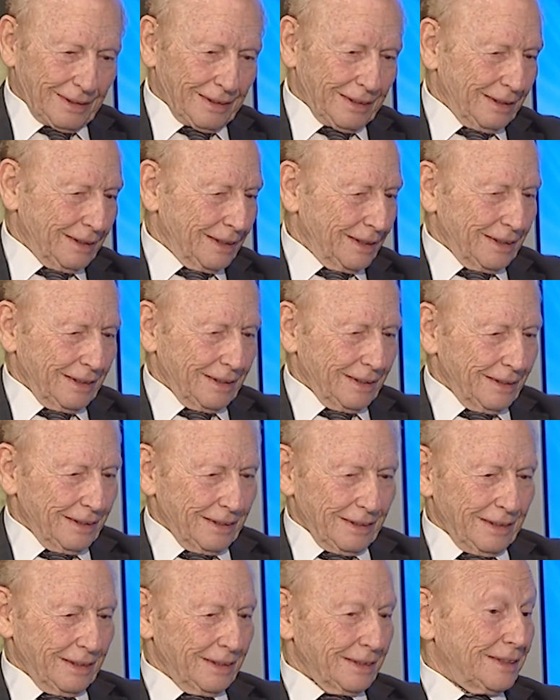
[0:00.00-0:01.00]

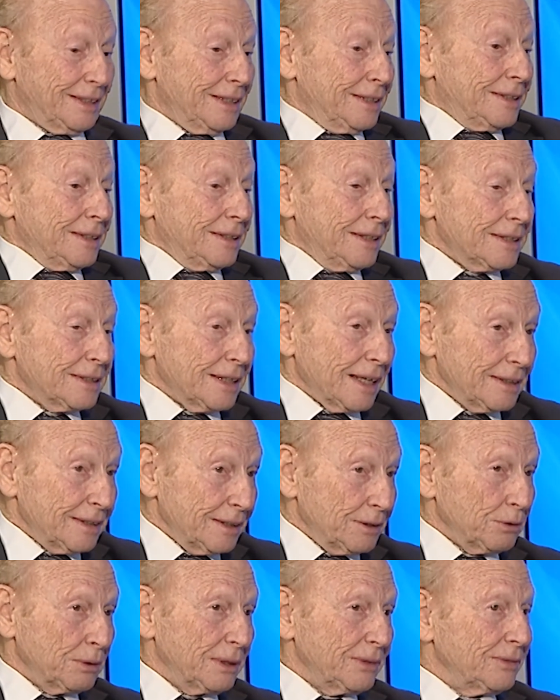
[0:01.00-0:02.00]
Sisi decided
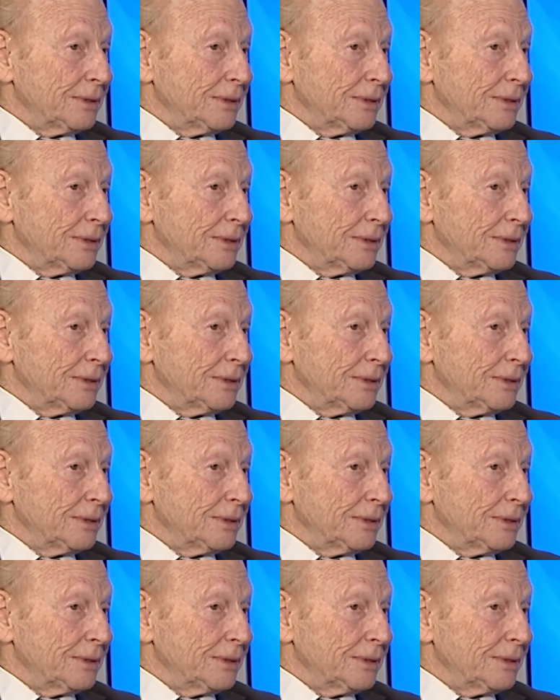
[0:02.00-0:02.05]
to give